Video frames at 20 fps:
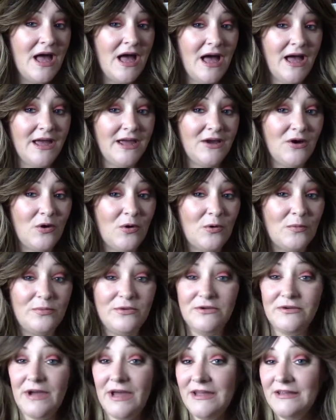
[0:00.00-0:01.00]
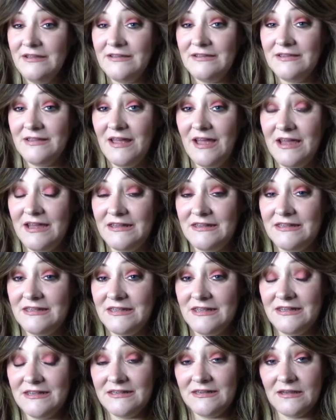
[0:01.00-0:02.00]
I hope you guys liked
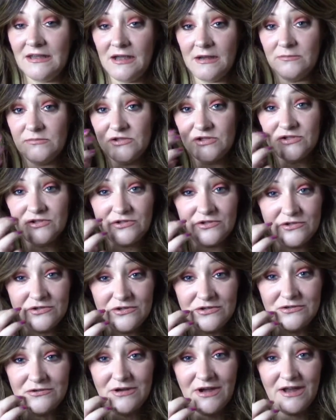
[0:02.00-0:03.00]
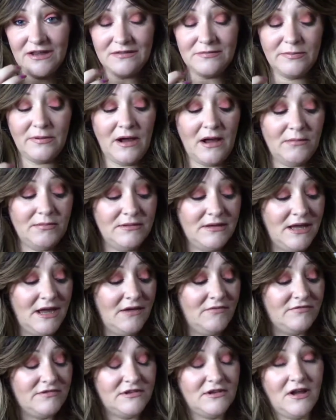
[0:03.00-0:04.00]
it. I'm sure you guys probably
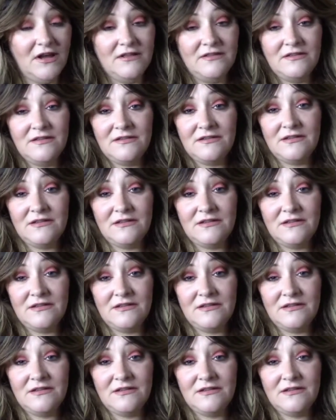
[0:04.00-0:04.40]
have tons of